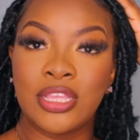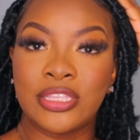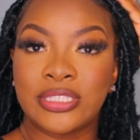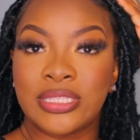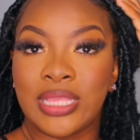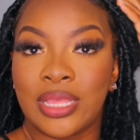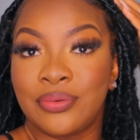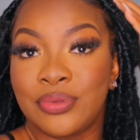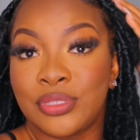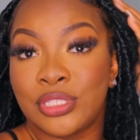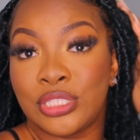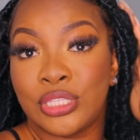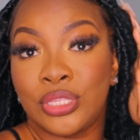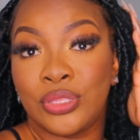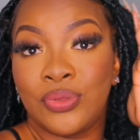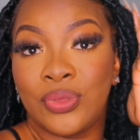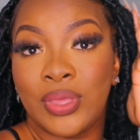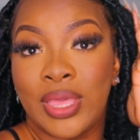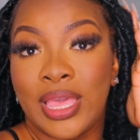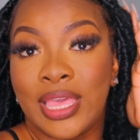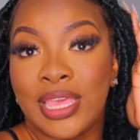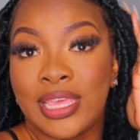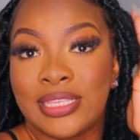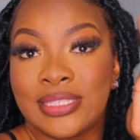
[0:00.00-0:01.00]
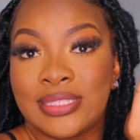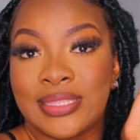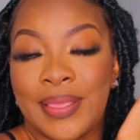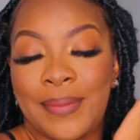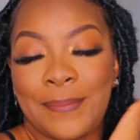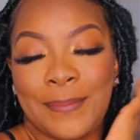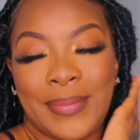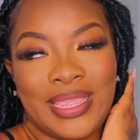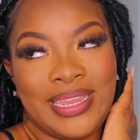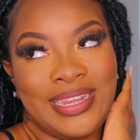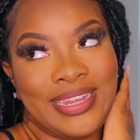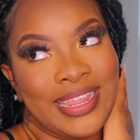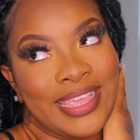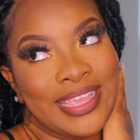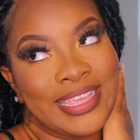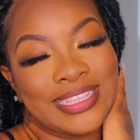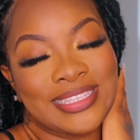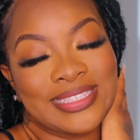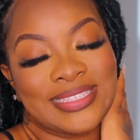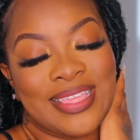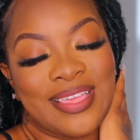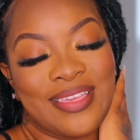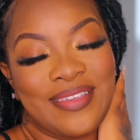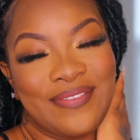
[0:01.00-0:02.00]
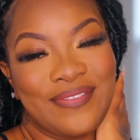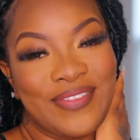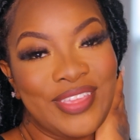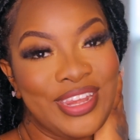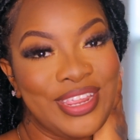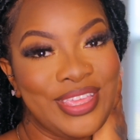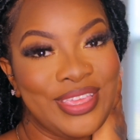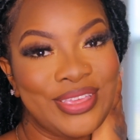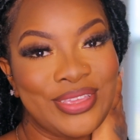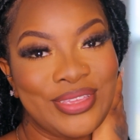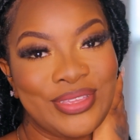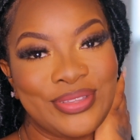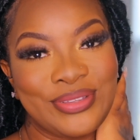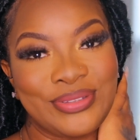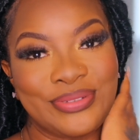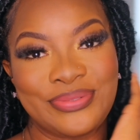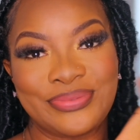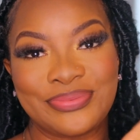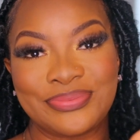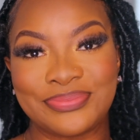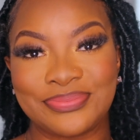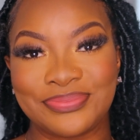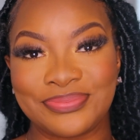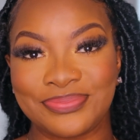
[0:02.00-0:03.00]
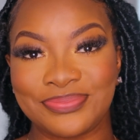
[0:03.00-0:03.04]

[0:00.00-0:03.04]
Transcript: So I will see you guys in my next video.